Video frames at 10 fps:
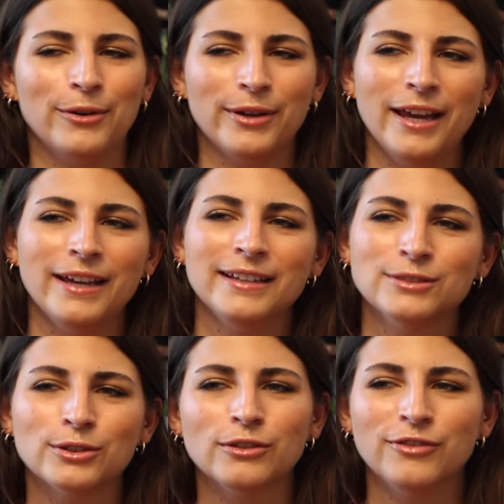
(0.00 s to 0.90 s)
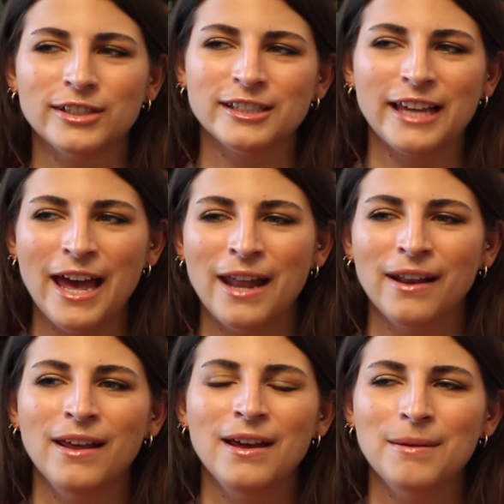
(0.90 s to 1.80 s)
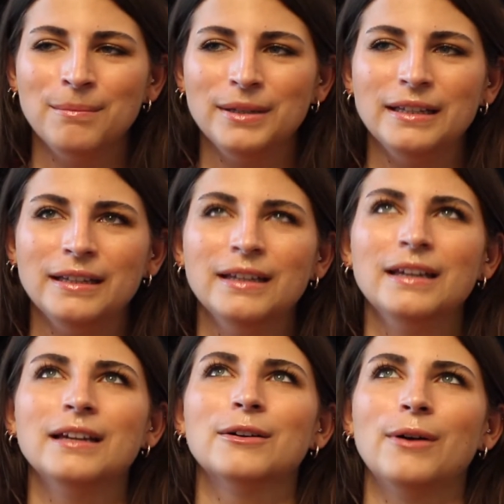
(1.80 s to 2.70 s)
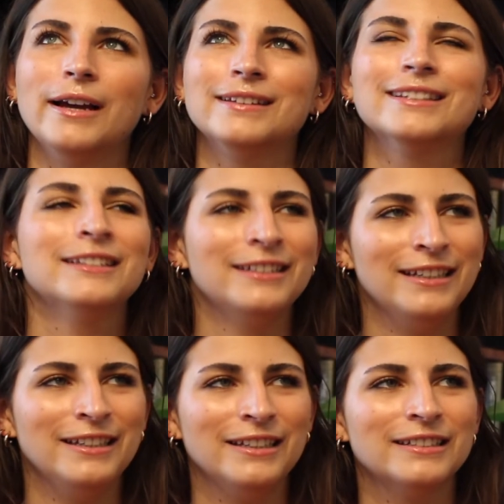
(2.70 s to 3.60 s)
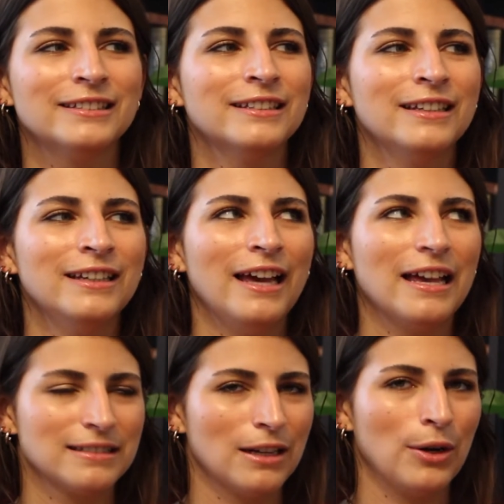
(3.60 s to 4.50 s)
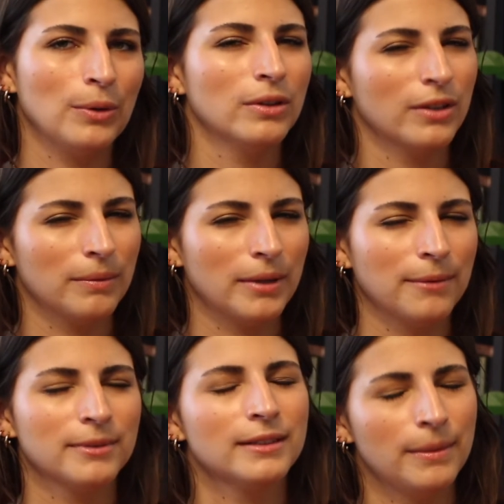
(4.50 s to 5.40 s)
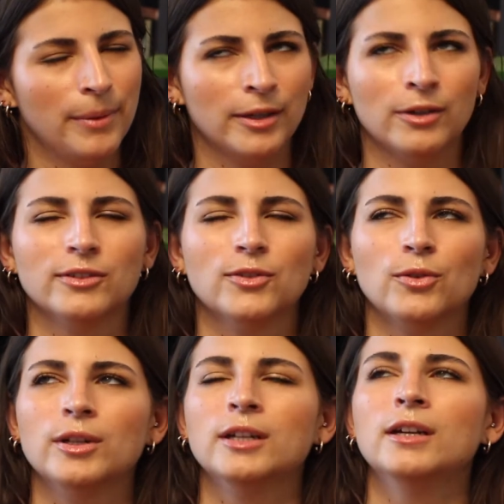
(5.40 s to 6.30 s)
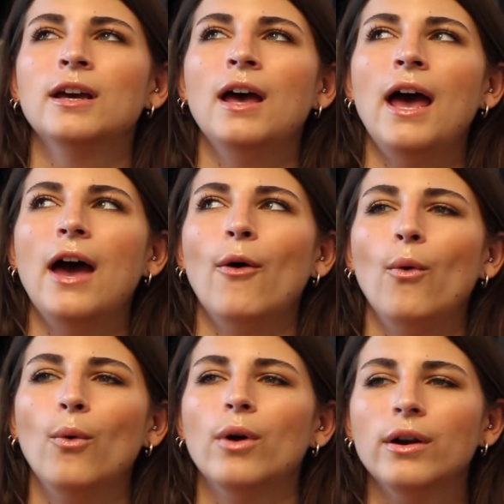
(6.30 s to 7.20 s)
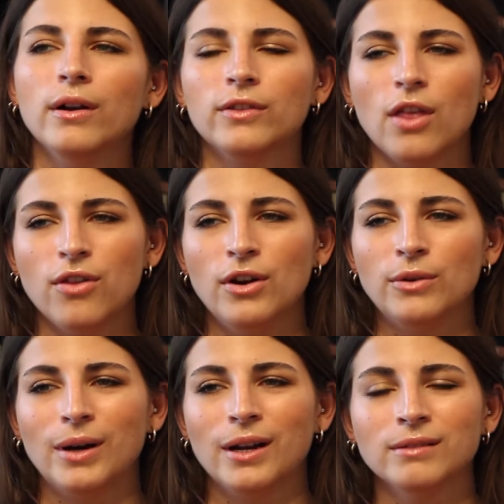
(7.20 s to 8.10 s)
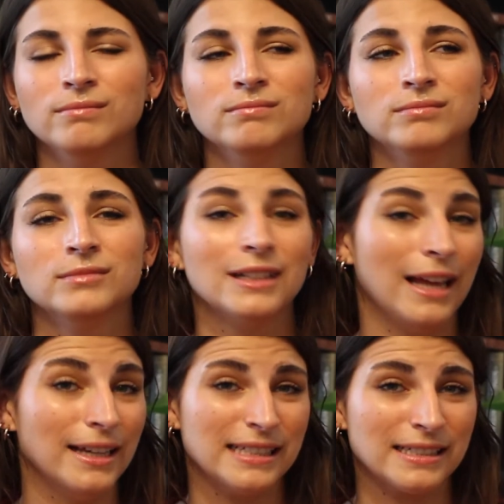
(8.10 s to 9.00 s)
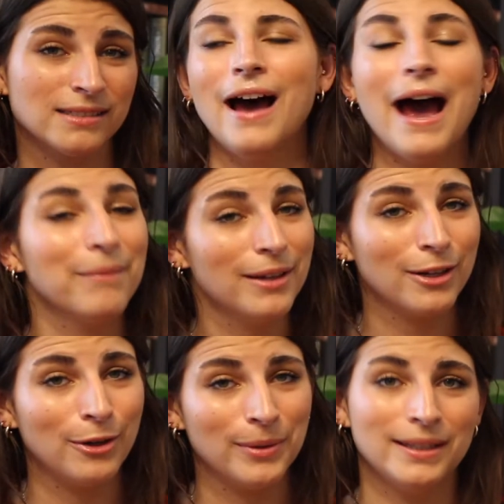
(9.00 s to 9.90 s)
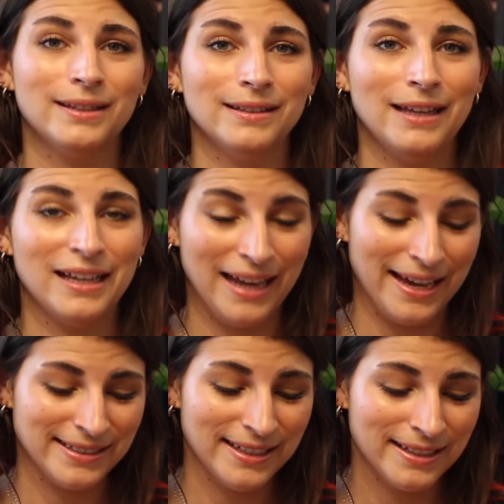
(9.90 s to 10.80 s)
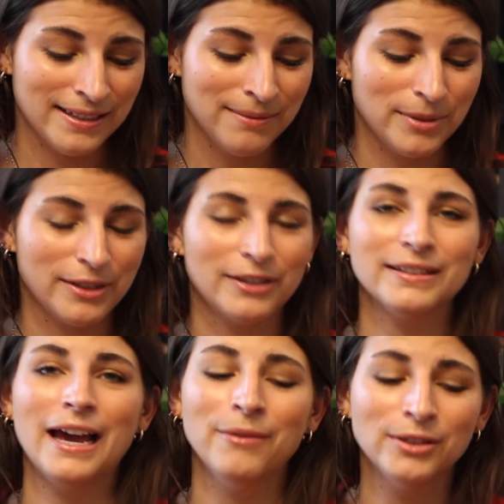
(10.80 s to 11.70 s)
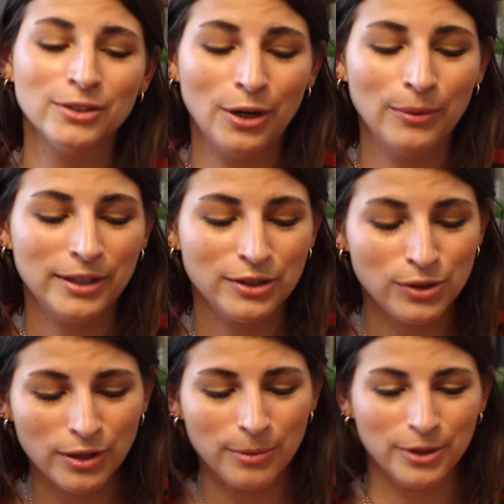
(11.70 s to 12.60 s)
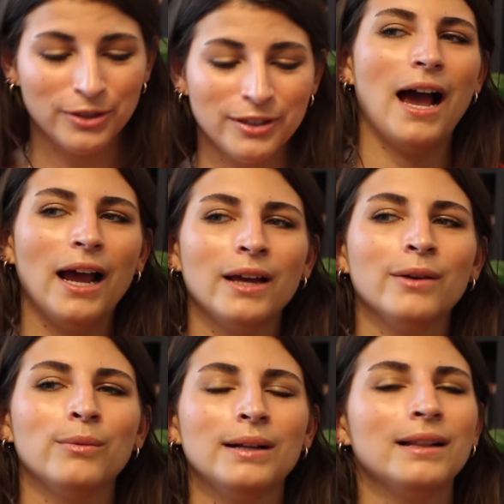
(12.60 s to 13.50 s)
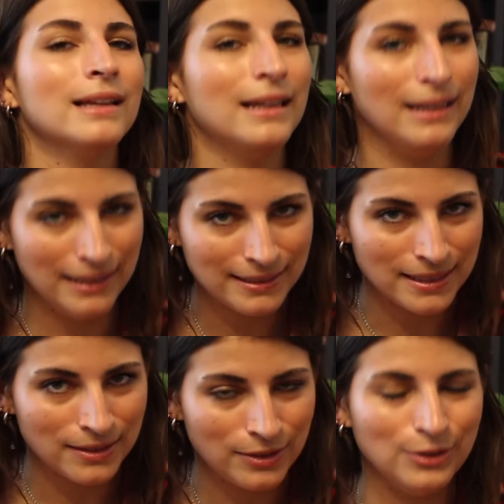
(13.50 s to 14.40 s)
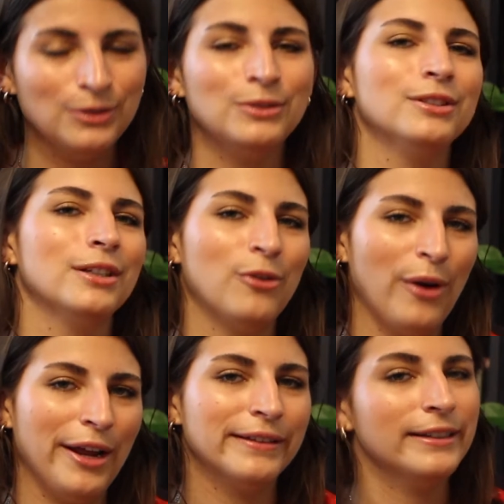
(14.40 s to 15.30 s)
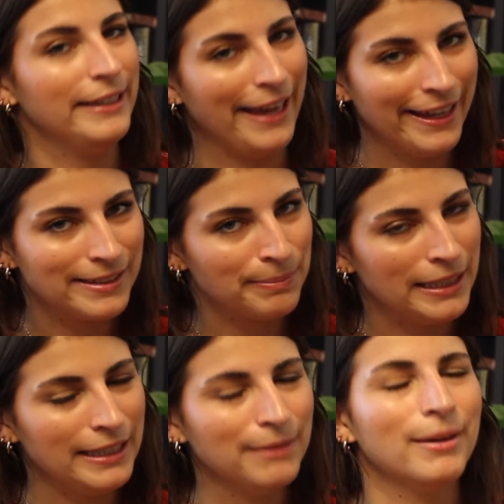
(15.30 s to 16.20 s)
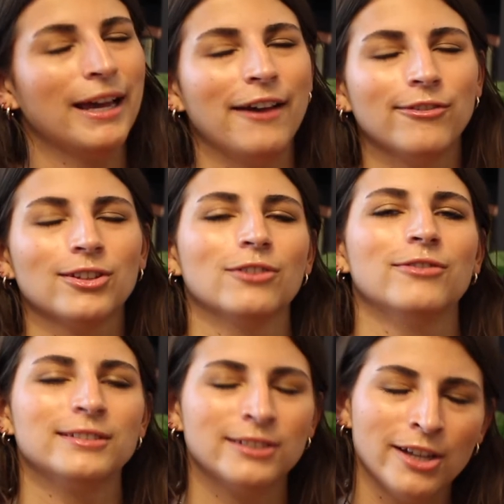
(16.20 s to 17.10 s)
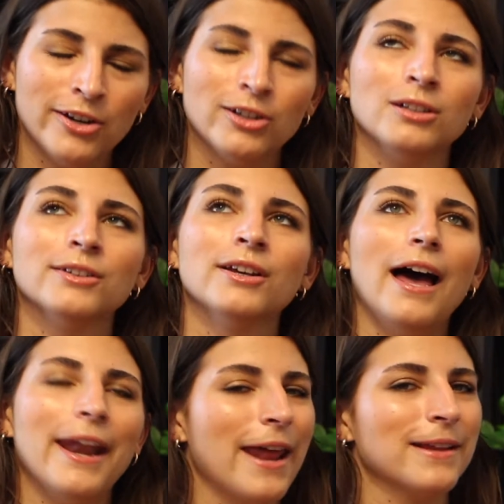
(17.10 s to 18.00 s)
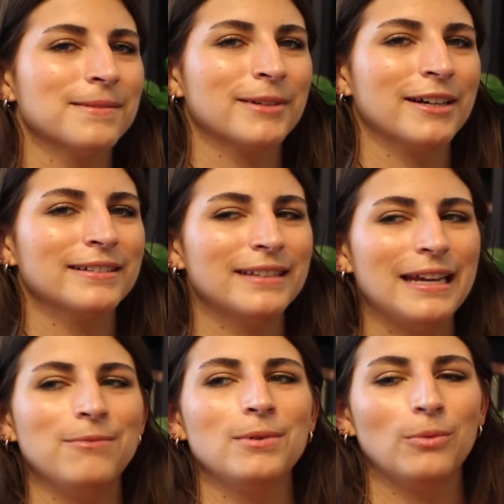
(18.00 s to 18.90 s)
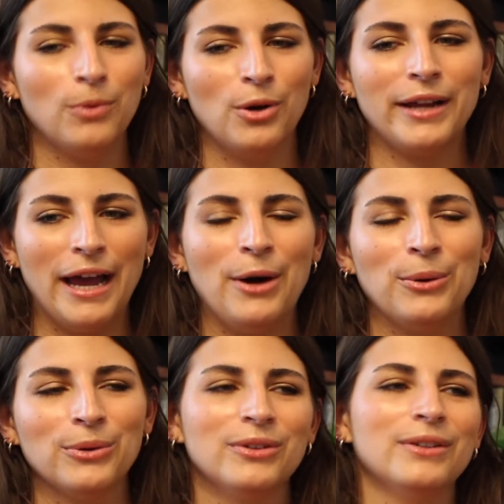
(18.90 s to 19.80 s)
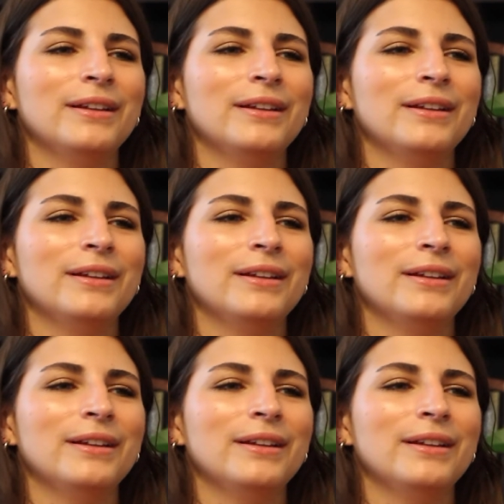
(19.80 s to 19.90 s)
okay? Historical fiction can be quite tedious and slow sometimes, depending on the story. Or the third one, classics. I'm gonna go with a classic because I want to go with a shorter book. I will listen to The Great Gatsby by F. Scott Fitzgerald, and that is because it will work out